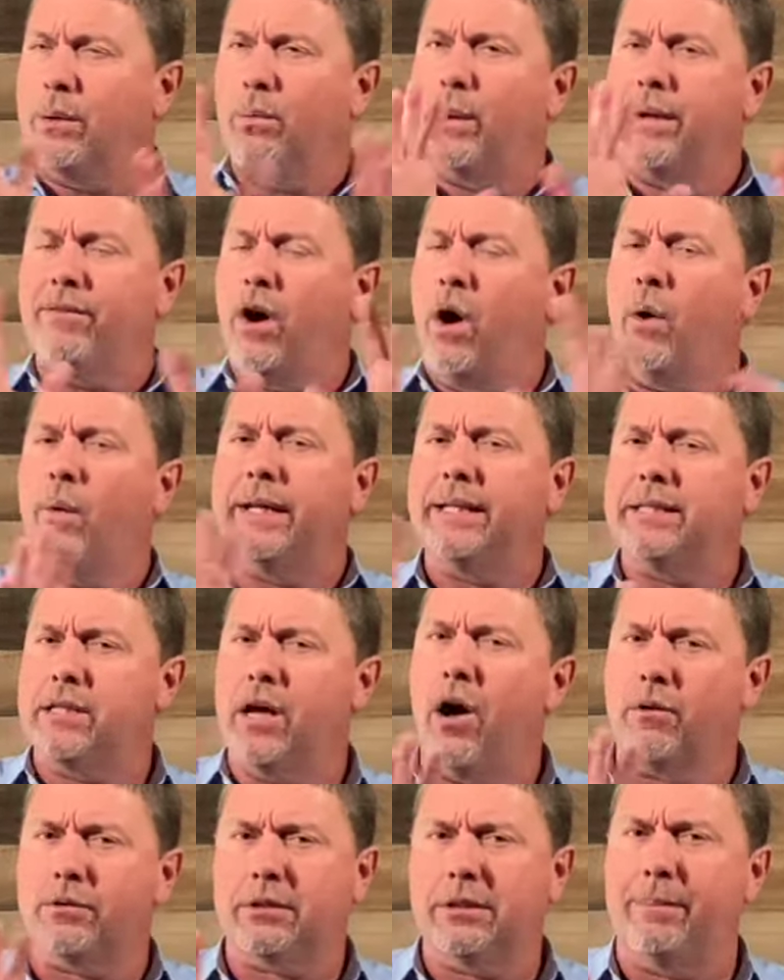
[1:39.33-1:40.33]
we've already
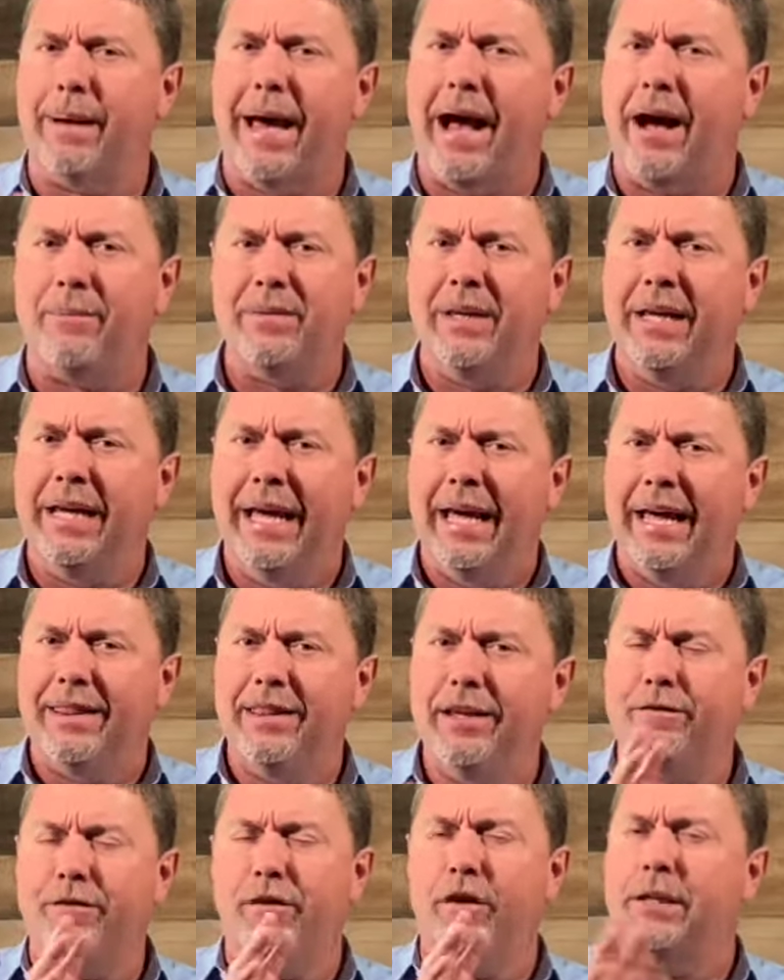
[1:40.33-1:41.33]
talked about
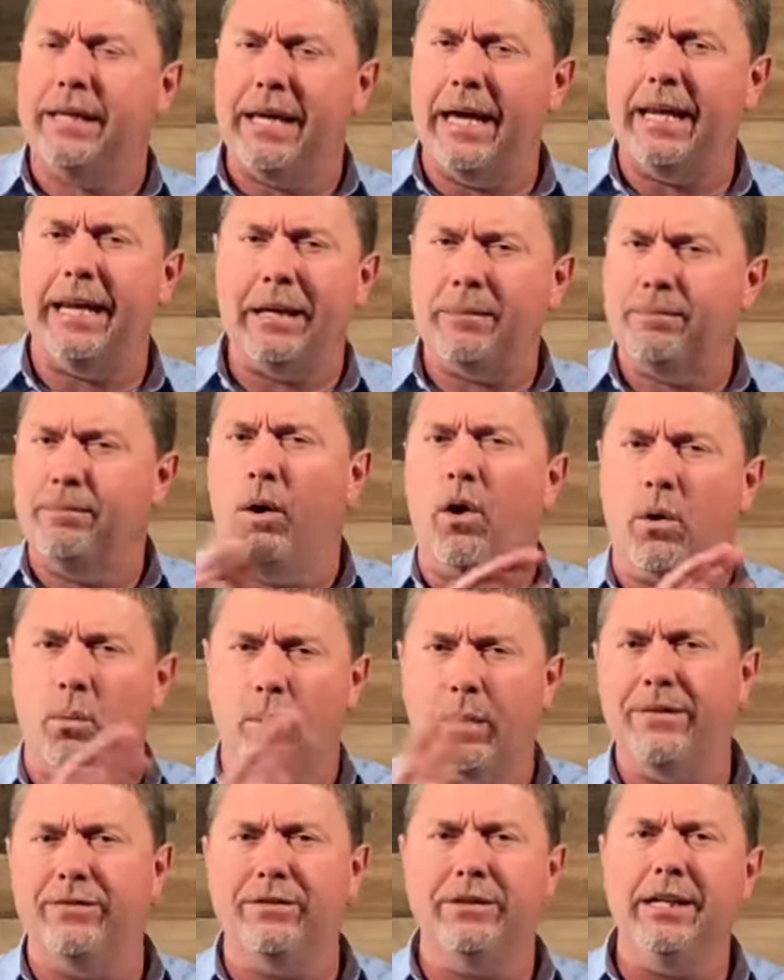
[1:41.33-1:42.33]
the forgetting part.
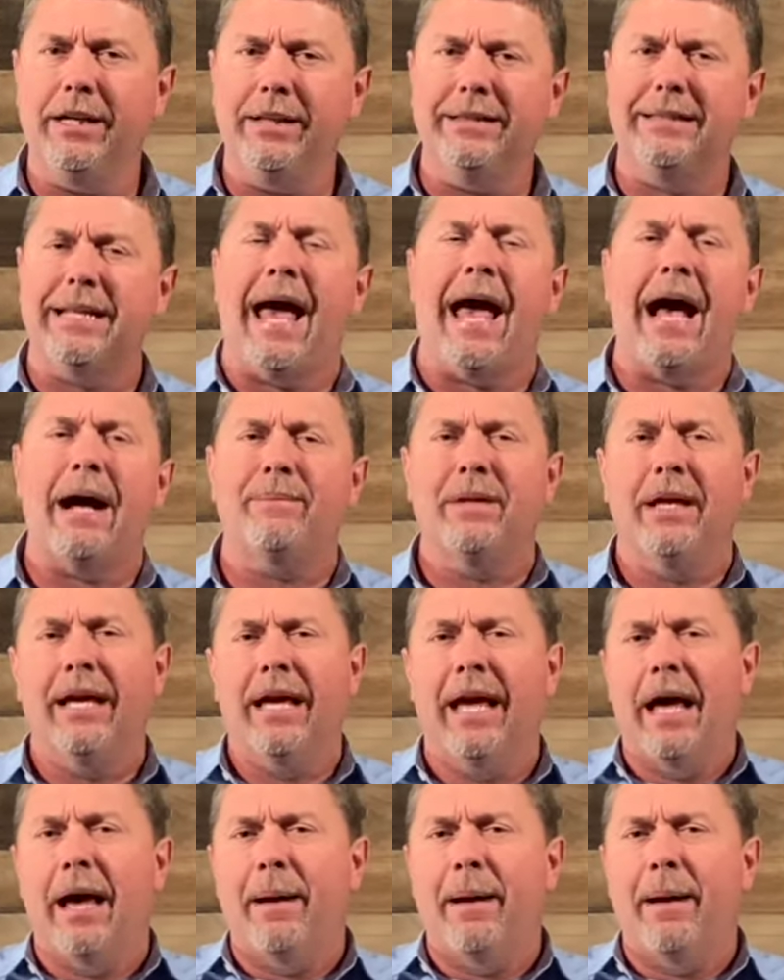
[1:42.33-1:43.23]
We've done that.